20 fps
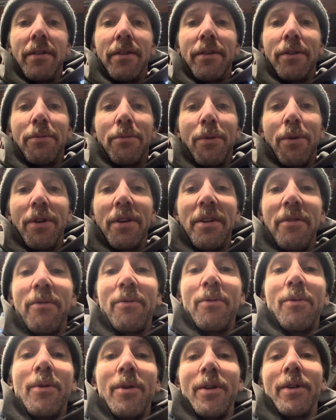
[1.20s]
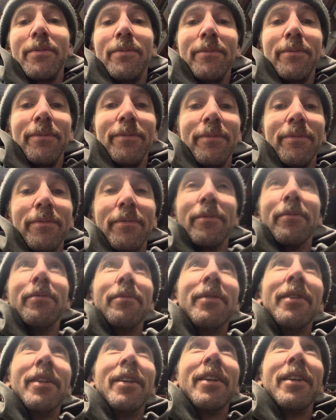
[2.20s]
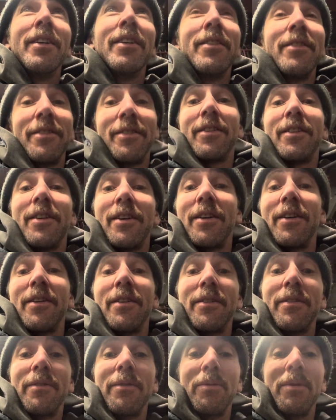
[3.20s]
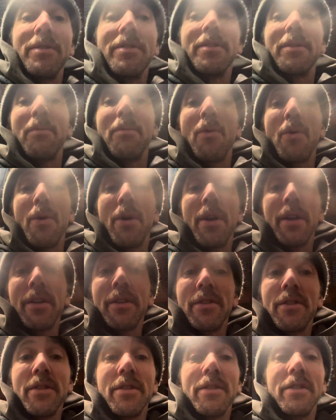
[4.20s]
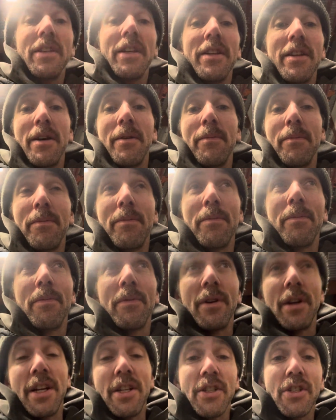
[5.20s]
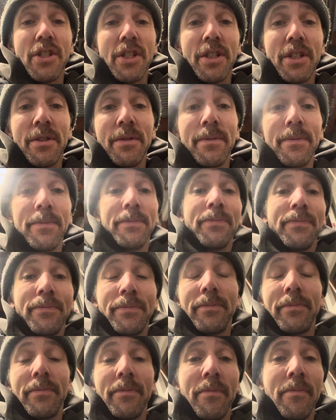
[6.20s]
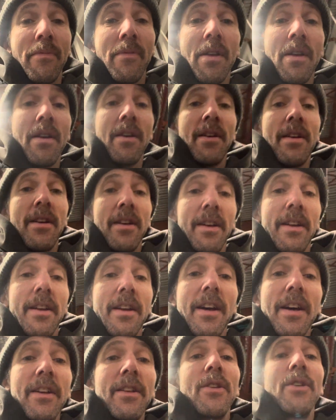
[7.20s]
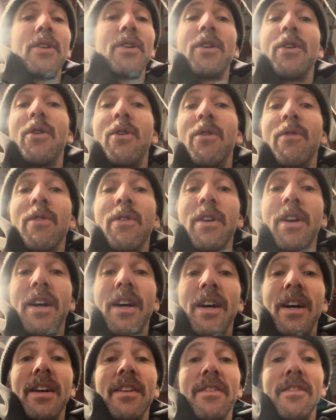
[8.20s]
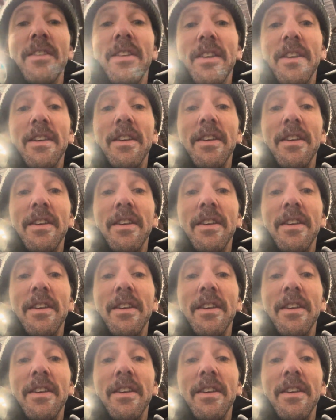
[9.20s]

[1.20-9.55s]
Good morning, everyone. It's uh, Wednesday morning, just setting up for engine. And I had a look over at the,